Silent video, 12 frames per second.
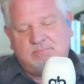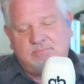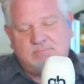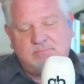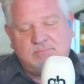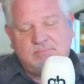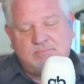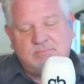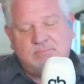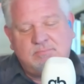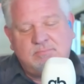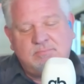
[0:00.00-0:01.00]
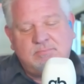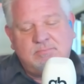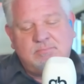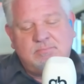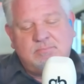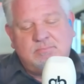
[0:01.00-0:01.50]

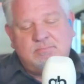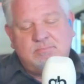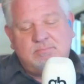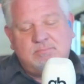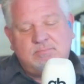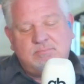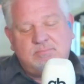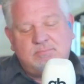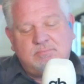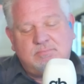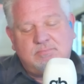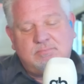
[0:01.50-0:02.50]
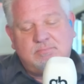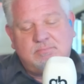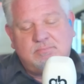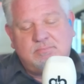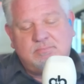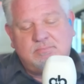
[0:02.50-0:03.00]

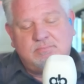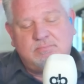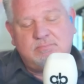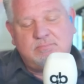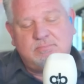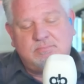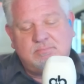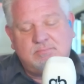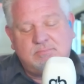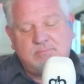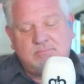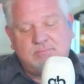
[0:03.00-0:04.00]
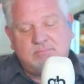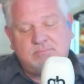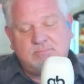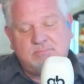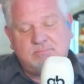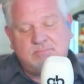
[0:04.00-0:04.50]

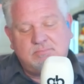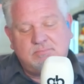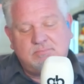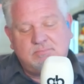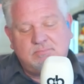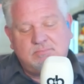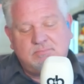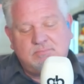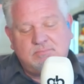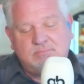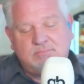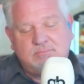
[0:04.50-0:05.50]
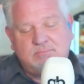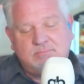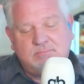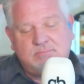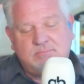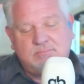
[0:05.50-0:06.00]

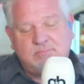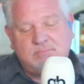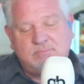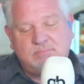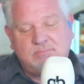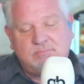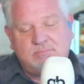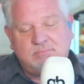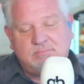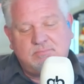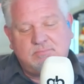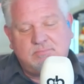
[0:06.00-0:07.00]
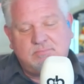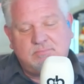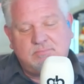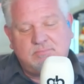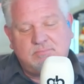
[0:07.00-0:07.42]
(not speaking)